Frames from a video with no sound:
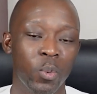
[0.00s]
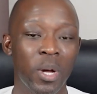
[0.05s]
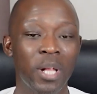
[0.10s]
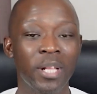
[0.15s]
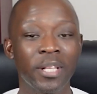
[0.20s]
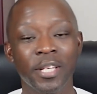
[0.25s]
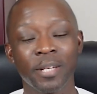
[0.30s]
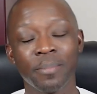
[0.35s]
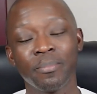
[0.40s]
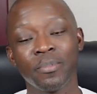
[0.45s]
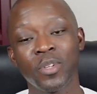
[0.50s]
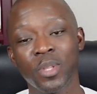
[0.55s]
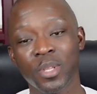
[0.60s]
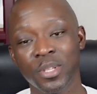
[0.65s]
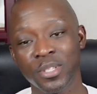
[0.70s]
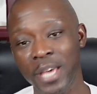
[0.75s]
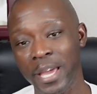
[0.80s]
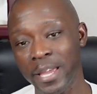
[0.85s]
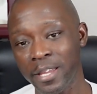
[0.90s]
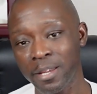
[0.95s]
welcome to the
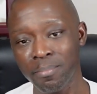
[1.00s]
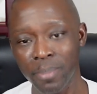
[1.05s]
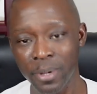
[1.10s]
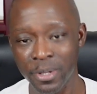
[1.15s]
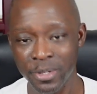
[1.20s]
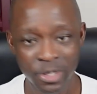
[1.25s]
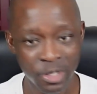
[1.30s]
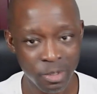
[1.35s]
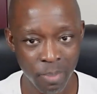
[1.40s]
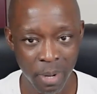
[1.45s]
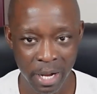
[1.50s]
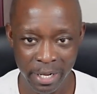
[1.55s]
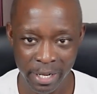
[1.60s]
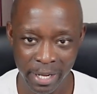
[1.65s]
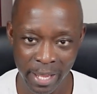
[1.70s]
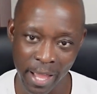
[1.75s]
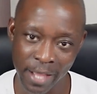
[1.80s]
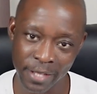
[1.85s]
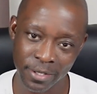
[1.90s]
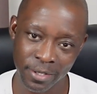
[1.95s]
Psych and Business
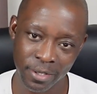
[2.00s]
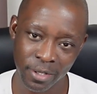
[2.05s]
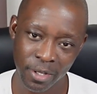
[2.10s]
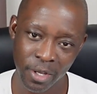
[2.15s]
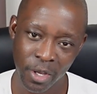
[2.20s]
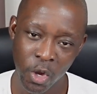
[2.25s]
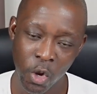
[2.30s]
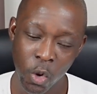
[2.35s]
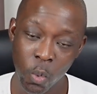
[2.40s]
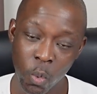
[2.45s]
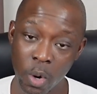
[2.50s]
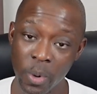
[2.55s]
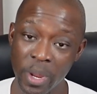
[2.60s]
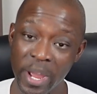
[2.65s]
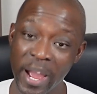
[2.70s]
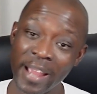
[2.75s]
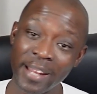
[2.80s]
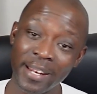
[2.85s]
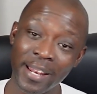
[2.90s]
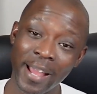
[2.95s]
podcast, where we
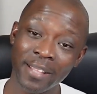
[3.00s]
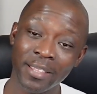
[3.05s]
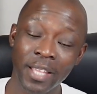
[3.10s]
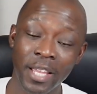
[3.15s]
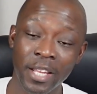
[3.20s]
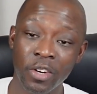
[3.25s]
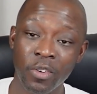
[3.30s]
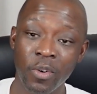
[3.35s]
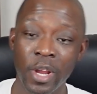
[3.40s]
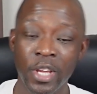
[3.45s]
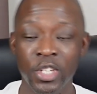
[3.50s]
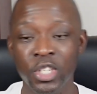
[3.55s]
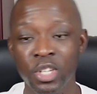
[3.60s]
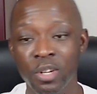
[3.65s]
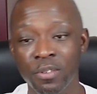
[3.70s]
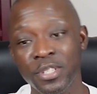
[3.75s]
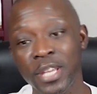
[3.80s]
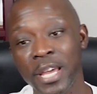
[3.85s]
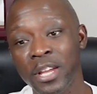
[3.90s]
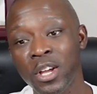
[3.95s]
highlight the integration of
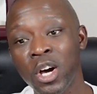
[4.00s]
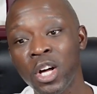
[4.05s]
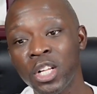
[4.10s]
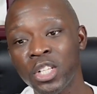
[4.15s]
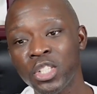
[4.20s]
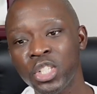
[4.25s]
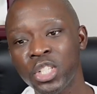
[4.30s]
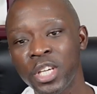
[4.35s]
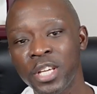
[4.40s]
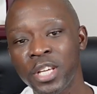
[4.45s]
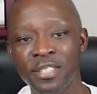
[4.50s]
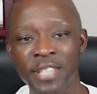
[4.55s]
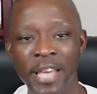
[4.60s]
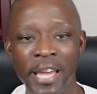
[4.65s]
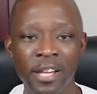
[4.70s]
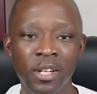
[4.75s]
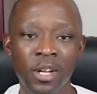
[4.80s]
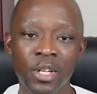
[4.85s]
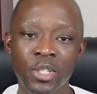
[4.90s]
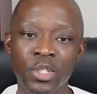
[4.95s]
psychology and
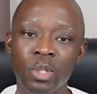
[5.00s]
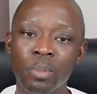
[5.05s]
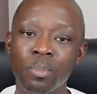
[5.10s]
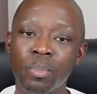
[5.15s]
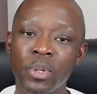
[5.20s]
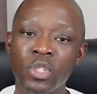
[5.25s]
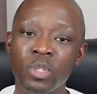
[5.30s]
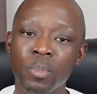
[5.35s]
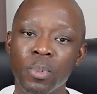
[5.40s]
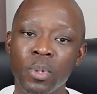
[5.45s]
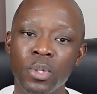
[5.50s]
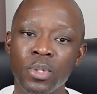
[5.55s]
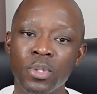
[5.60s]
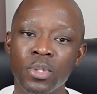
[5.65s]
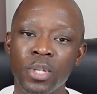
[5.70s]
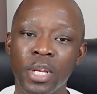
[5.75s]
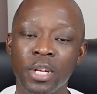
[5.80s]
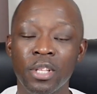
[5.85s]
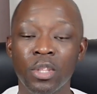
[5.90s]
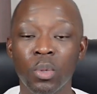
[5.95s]
psychological principles
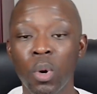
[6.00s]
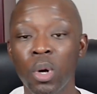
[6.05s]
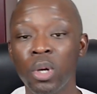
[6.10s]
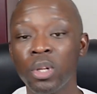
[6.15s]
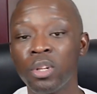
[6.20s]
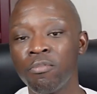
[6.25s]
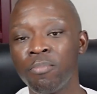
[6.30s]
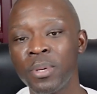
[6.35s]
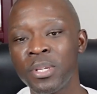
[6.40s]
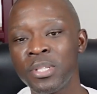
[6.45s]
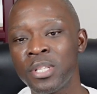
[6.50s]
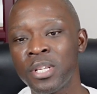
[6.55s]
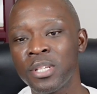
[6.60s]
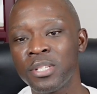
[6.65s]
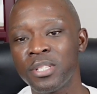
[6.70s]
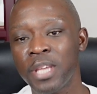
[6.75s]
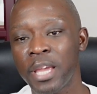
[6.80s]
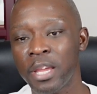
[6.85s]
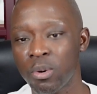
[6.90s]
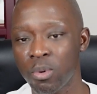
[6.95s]
into the world of business
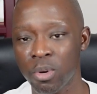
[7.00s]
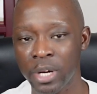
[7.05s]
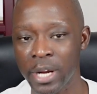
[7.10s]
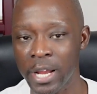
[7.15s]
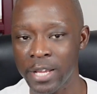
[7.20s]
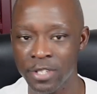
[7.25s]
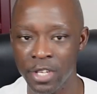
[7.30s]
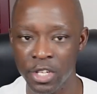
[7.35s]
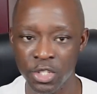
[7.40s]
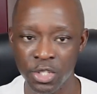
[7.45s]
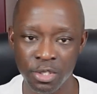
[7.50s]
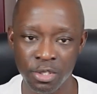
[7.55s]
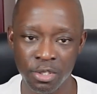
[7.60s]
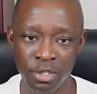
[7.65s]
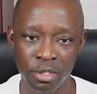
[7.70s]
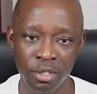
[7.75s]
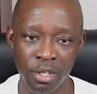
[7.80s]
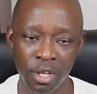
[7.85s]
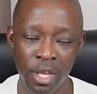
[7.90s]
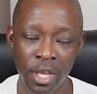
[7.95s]
and
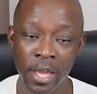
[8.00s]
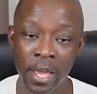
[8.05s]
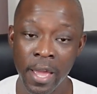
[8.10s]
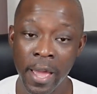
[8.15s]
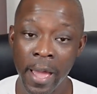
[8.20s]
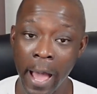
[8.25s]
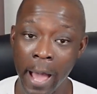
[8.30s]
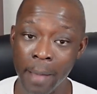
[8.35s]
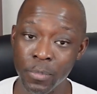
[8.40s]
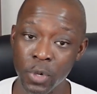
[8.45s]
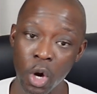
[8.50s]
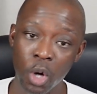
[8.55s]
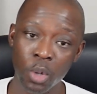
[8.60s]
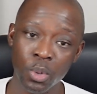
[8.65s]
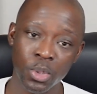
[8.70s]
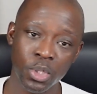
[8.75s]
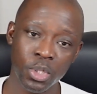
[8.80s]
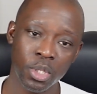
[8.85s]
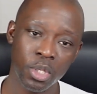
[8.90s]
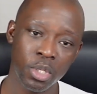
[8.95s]
organizations. I'm your
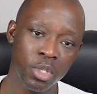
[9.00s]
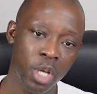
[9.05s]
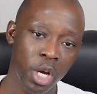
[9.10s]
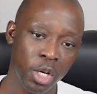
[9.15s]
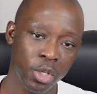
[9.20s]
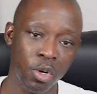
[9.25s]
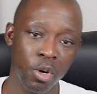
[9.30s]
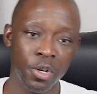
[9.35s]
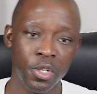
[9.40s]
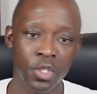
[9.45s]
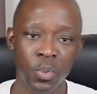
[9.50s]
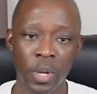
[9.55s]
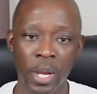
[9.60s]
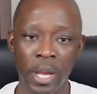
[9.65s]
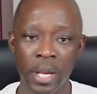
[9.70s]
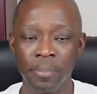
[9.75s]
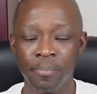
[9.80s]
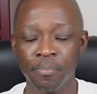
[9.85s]
host, Dr. Ernest Wayde.